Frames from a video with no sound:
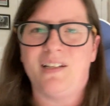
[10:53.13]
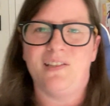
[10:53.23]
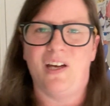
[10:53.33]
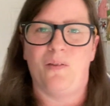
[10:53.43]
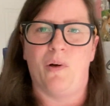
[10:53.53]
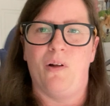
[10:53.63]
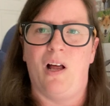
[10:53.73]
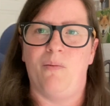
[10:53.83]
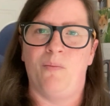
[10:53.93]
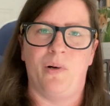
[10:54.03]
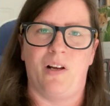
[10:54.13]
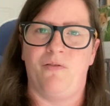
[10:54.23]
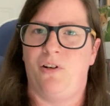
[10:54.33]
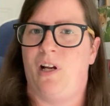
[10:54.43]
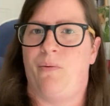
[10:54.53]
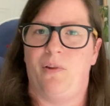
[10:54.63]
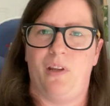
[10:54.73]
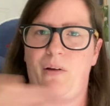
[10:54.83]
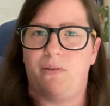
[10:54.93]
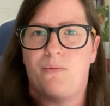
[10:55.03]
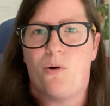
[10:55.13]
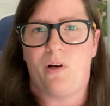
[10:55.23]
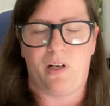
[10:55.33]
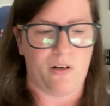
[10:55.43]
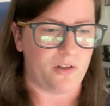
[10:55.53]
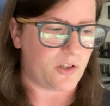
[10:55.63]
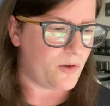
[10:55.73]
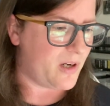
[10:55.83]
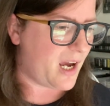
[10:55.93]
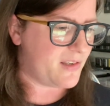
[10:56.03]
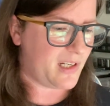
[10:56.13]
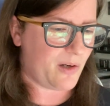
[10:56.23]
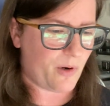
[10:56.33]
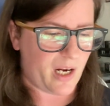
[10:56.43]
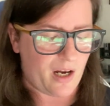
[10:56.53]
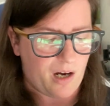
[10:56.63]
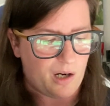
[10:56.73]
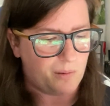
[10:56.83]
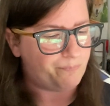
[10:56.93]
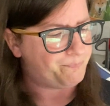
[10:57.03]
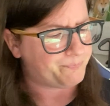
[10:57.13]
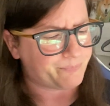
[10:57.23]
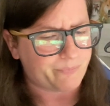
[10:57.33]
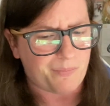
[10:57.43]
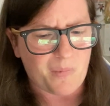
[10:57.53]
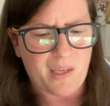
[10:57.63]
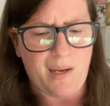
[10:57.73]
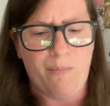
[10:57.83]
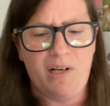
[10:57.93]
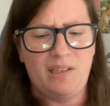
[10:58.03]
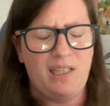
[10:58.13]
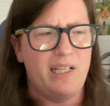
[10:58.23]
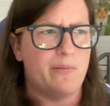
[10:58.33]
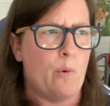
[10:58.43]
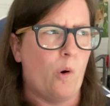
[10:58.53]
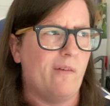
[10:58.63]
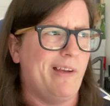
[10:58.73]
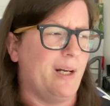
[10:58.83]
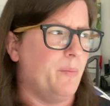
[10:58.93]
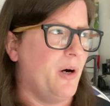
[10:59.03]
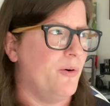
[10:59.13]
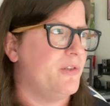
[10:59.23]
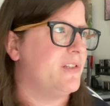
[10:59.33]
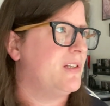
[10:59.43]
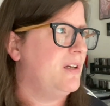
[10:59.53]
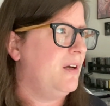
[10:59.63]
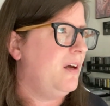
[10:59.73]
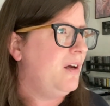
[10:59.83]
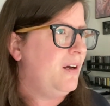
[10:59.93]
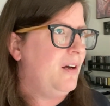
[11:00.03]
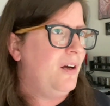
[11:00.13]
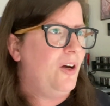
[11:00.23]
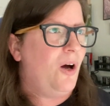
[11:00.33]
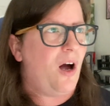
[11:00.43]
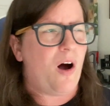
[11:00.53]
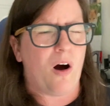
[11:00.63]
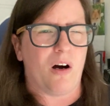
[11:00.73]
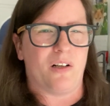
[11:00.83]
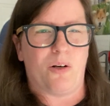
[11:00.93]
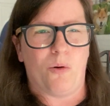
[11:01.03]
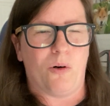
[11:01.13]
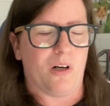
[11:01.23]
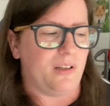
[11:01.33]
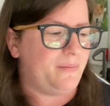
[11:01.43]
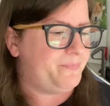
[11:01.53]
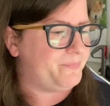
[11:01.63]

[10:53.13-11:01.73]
a death metal album, but I figured I'd throw it in here and show you guys anyway. Admittedly, it's more of like a post-hardcore